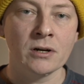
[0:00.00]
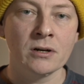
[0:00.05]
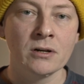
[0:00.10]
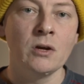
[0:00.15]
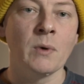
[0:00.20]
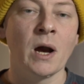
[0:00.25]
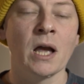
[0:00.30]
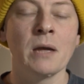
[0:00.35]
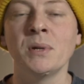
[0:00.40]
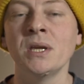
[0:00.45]

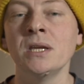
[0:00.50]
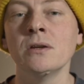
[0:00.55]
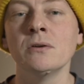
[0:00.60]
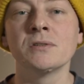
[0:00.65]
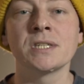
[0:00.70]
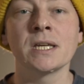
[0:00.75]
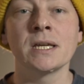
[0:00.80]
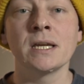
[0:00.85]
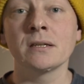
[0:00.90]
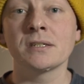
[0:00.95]
You might be
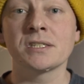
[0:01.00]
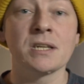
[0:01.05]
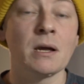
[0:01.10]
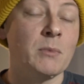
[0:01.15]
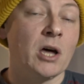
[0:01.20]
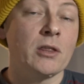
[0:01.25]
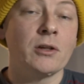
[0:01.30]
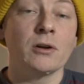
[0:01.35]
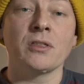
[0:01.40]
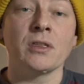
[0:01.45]
using some
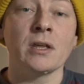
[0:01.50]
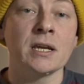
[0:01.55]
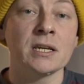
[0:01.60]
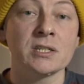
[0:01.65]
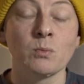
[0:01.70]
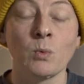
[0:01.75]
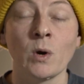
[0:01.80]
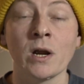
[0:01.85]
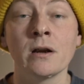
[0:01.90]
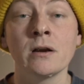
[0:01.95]
other
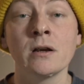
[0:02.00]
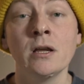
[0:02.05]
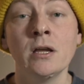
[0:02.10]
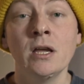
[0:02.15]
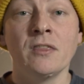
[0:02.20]
things where